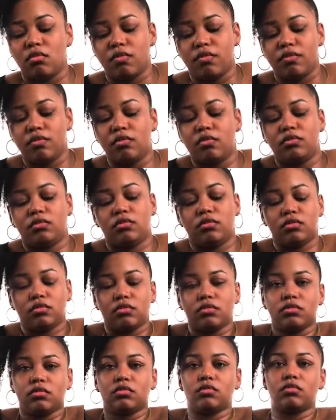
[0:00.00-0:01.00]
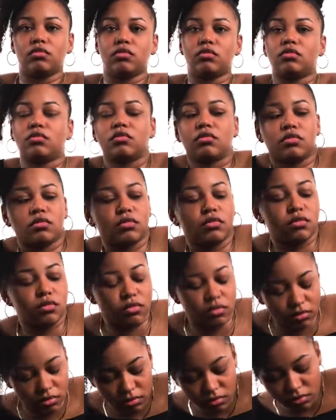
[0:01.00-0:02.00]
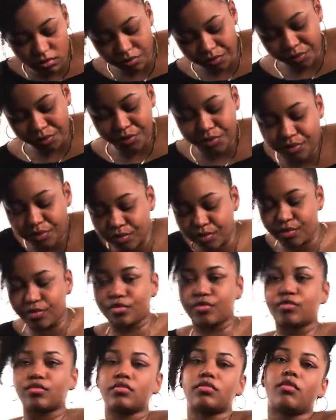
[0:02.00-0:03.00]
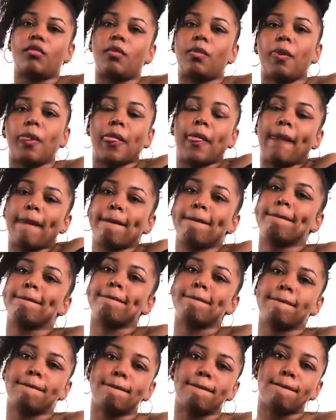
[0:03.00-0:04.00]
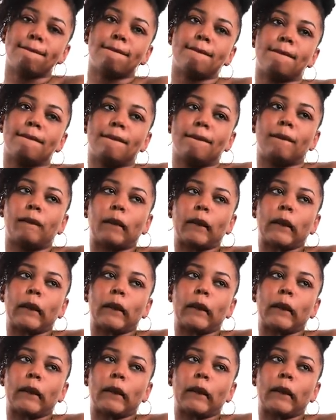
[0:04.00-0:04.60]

Meaning that femininity is contingent on masculinity.